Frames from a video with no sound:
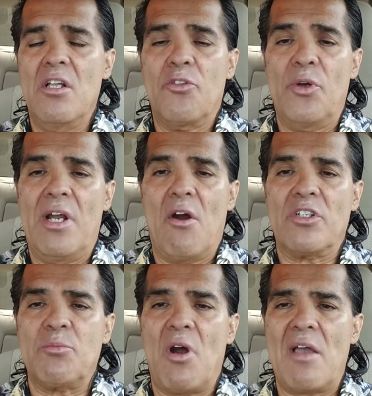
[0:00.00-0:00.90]
3
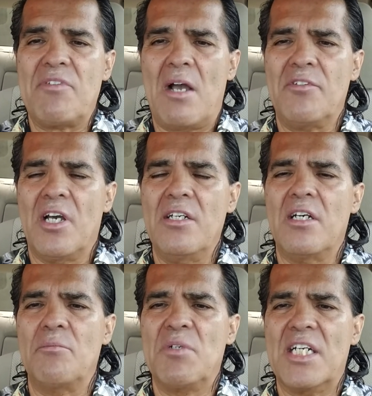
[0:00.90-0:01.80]
hours more. I've done
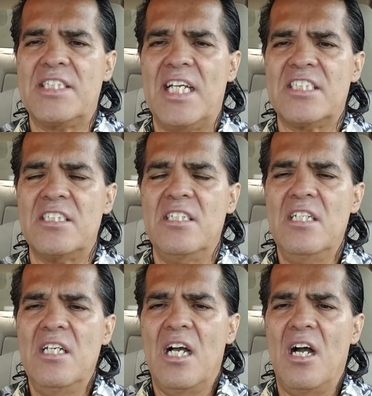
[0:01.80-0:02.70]
a meditation
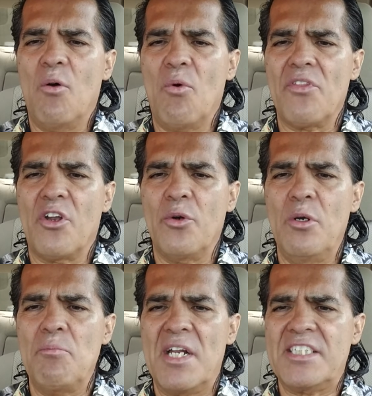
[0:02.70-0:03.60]
where the
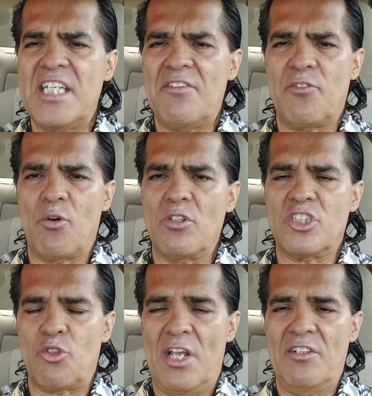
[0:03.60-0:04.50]
group meditated
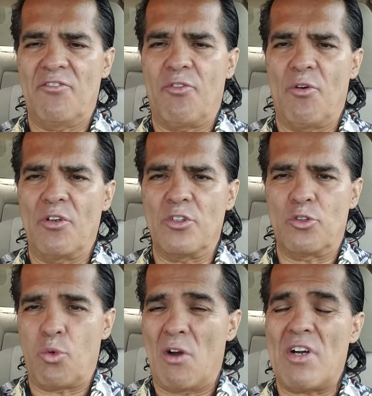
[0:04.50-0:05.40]
for
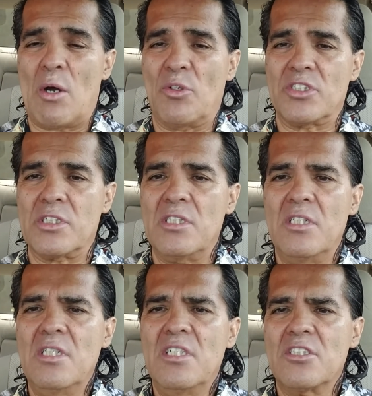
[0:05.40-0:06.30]
12 hours.
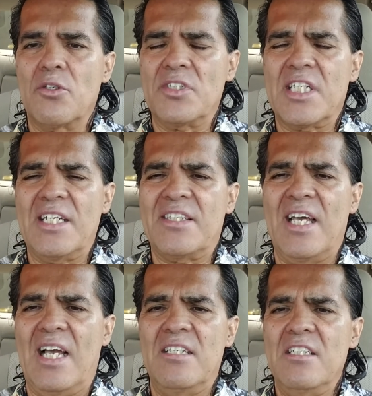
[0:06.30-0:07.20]
So it's like
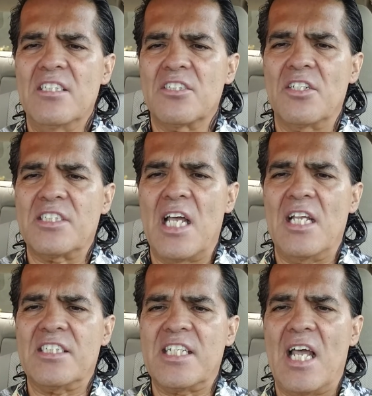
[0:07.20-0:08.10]
that. So it's
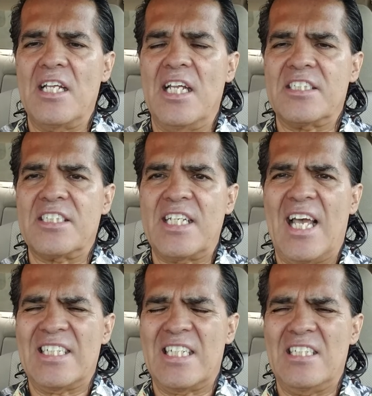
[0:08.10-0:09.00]
that,